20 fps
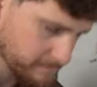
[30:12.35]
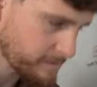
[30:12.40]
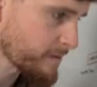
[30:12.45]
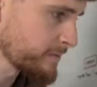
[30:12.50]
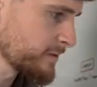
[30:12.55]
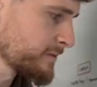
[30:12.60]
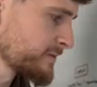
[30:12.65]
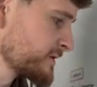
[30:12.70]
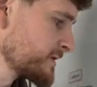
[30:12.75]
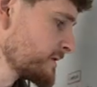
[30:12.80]

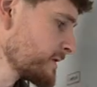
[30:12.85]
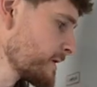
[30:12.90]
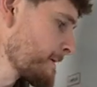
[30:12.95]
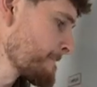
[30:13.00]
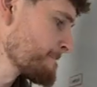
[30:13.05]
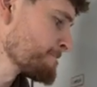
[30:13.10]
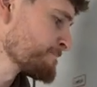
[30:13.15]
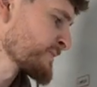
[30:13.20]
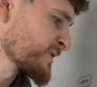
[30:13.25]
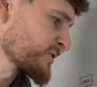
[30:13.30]
problem, dude?
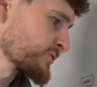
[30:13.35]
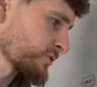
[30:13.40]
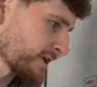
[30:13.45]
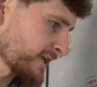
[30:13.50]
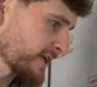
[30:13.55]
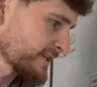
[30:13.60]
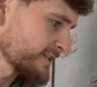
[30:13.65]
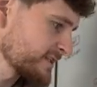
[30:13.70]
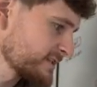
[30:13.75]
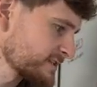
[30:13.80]
Try
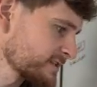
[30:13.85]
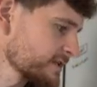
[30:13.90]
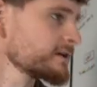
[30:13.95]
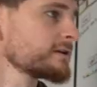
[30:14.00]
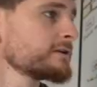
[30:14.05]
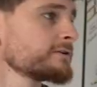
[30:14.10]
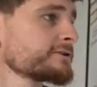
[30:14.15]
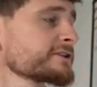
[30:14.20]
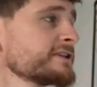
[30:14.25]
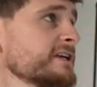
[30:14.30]
getting into
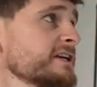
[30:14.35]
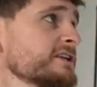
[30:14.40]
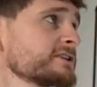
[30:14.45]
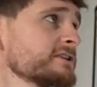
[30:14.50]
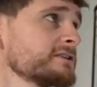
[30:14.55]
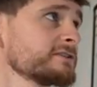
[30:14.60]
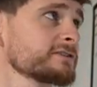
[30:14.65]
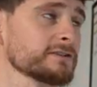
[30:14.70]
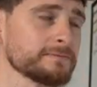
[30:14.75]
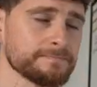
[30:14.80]

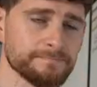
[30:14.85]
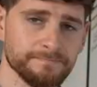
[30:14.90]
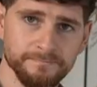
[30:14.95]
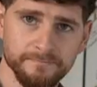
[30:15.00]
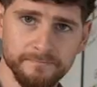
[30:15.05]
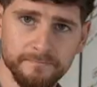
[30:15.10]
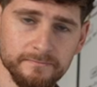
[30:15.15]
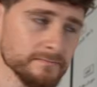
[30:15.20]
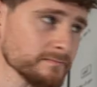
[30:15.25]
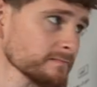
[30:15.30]
hallucinations.
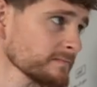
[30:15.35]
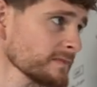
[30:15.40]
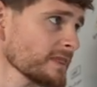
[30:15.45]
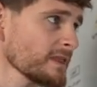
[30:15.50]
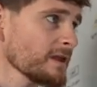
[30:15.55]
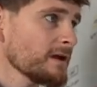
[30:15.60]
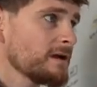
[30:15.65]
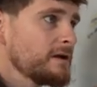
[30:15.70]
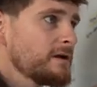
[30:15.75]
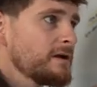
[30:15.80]

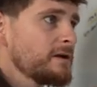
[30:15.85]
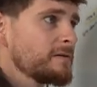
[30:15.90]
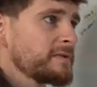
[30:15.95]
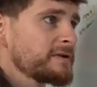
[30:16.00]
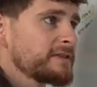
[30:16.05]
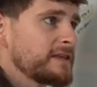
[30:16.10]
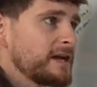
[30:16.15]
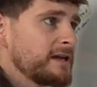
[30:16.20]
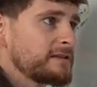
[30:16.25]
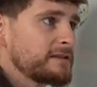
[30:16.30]

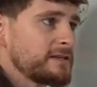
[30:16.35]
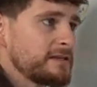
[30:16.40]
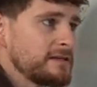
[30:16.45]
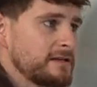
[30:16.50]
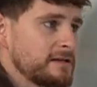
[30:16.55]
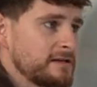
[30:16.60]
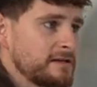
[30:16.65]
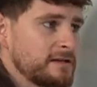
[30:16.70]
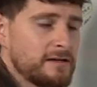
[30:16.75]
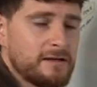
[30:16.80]
But then
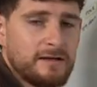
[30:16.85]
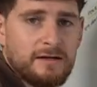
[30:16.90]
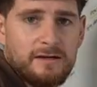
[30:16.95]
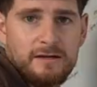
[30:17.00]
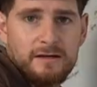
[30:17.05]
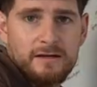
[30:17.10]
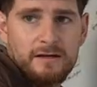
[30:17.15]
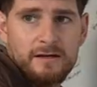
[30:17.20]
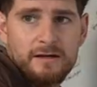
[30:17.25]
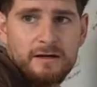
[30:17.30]
the
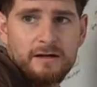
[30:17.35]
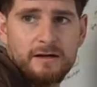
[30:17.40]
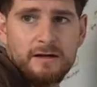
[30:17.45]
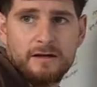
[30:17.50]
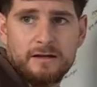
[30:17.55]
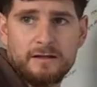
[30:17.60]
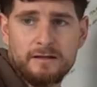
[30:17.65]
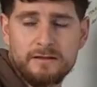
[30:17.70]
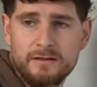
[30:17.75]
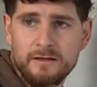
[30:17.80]

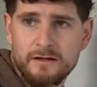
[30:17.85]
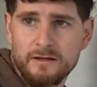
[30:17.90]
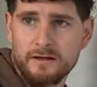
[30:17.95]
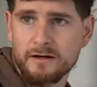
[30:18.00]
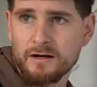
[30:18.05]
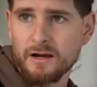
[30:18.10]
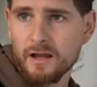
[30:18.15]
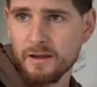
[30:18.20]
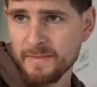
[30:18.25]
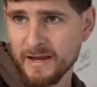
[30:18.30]

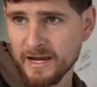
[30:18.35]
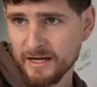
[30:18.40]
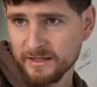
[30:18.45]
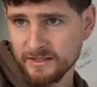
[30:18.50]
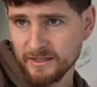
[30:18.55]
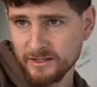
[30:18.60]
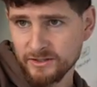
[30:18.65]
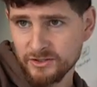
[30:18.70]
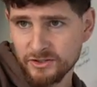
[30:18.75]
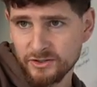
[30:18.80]

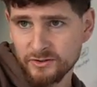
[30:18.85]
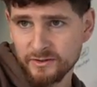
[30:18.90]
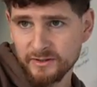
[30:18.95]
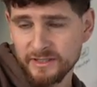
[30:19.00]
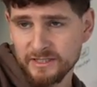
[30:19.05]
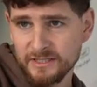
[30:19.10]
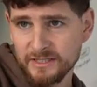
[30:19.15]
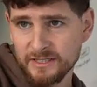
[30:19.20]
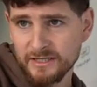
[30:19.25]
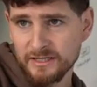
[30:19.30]
climactic
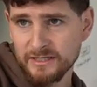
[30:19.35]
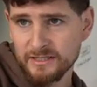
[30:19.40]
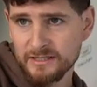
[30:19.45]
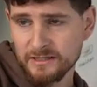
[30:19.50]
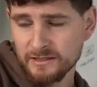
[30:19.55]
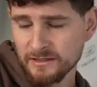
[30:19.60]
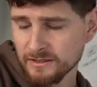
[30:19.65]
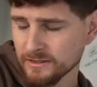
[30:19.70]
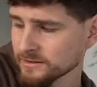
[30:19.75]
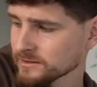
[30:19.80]
choice is
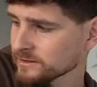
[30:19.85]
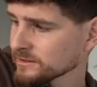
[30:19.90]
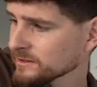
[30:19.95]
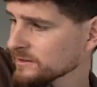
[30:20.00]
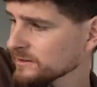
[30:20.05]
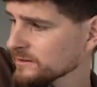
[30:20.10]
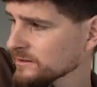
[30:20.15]
that